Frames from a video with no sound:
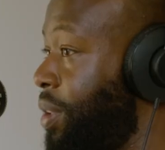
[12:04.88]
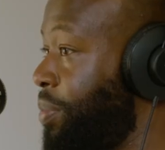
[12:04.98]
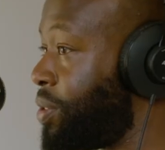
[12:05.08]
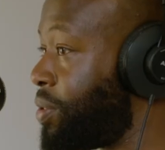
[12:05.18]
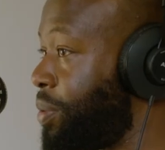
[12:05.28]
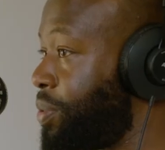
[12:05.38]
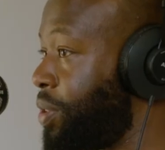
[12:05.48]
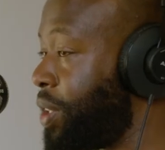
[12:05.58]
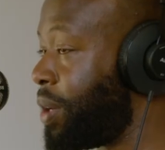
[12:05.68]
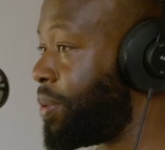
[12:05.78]
let me interrupt you
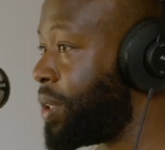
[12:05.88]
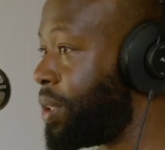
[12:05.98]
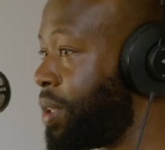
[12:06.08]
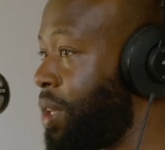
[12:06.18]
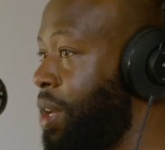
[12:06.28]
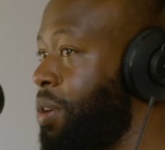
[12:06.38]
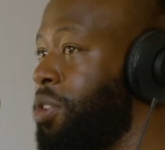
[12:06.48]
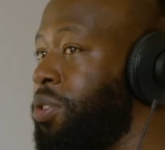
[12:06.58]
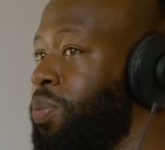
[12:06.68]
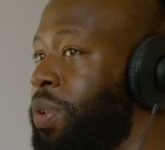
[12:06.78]
on that one.
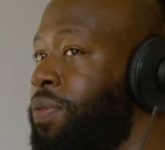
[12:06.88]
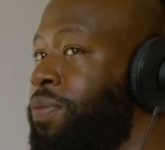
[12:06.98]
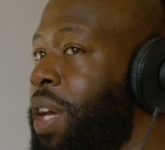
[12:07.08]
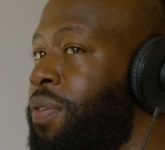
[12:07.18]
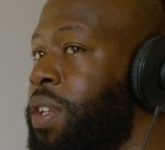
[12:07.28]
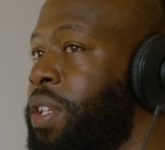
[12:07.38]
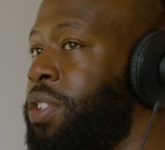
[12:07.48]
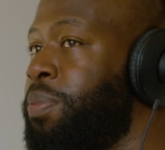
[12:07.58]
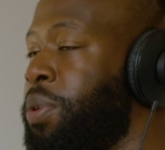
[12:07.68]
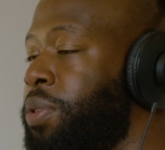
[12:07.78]
Because we've definitely
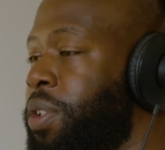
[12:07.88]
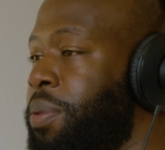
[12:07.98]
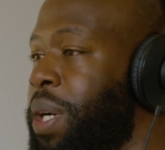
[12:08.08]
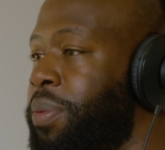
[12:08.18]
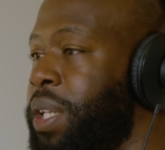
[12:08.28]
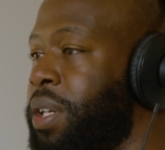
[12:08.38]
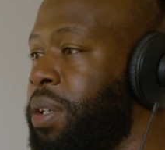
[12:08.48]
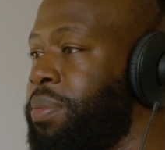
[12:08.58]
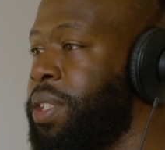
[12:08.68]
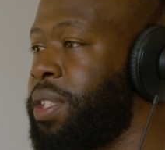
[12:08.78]
spoken about when it
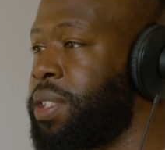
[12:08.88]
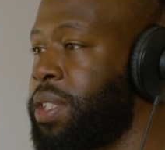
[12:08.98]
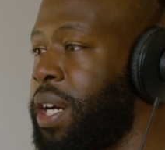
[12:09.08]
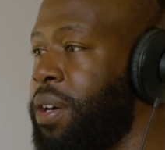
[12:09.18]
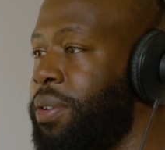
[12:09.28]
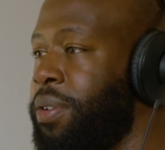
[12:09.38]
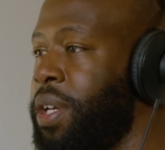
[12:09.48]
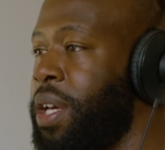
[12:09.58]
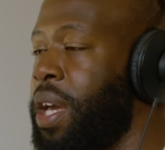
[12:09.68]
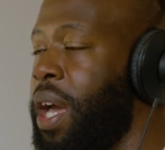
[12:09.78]
comes to the style.
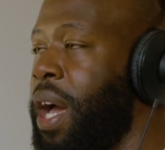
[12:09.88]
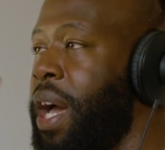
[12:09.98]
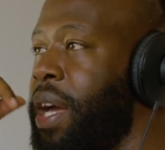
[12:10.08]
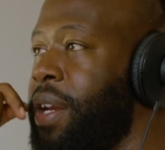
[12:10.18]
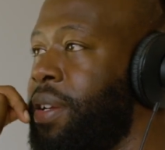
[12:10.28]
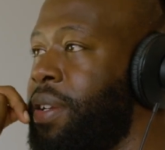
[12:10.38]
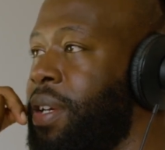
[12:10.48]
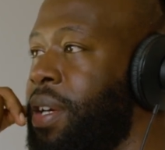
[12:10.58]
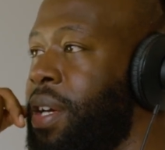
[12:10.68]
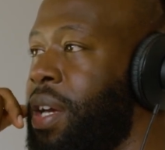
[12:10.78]
And
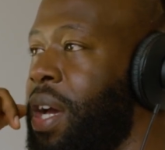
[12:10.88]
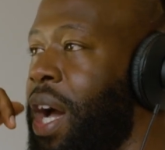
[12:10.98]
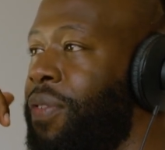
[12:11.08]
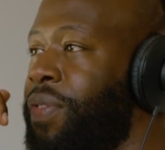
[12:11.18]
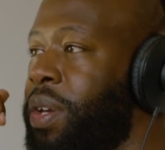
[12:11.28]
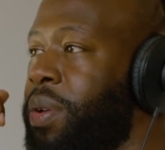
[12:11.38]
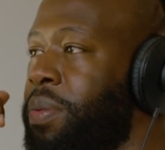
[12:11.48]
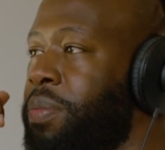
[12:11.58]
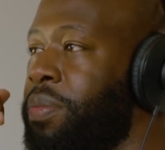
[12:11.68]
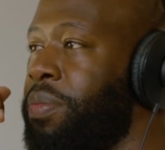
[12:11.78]
I think
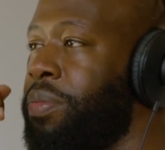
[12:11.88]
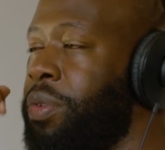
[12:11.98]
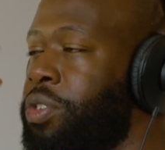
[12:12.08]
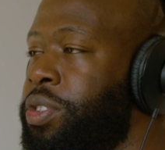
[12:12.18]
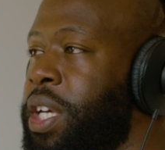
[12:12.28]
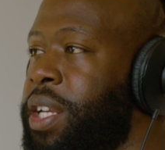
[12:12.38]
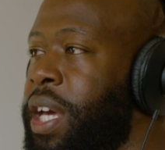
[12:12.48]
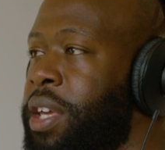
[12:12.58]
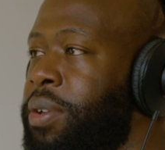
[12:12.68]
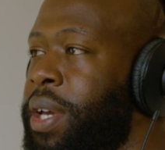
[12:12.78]
you said
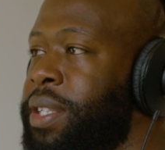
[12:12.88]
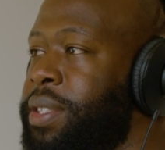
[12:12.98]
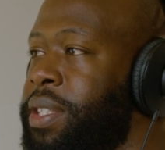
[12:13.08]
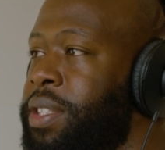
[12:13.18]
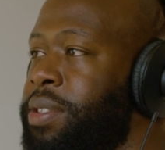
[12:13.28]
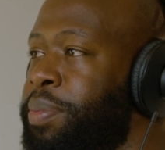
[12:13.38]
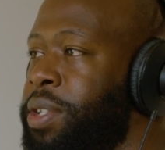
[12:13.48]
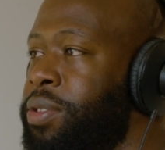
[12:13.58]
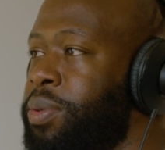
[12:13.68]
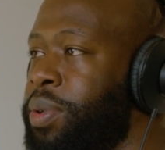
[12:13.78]
that you ain't seen
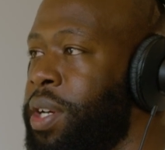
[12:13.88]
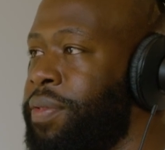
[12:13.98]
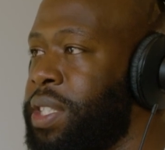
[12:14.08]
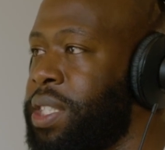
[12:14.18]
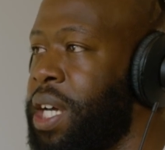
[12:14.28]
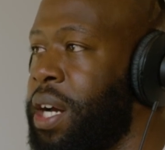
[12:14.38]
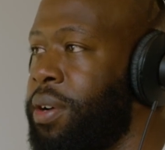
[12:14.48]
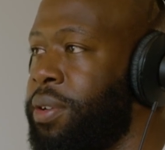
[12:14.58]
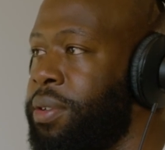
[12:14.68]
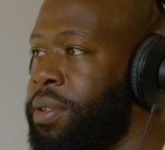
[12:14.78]
Spence do another
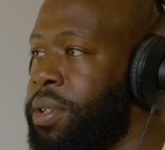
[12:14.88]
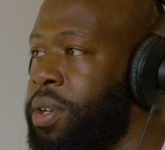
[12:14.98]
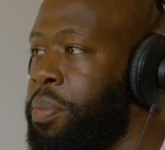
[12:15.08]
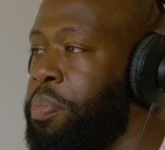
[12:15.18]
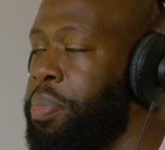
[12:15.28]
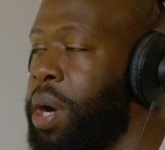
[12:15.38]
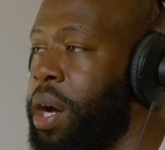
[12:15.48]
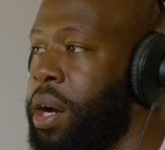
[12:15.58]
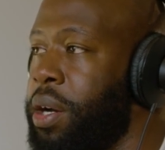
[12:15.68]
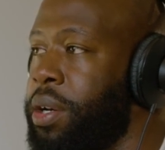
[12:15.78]
style,
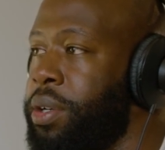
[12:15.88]
but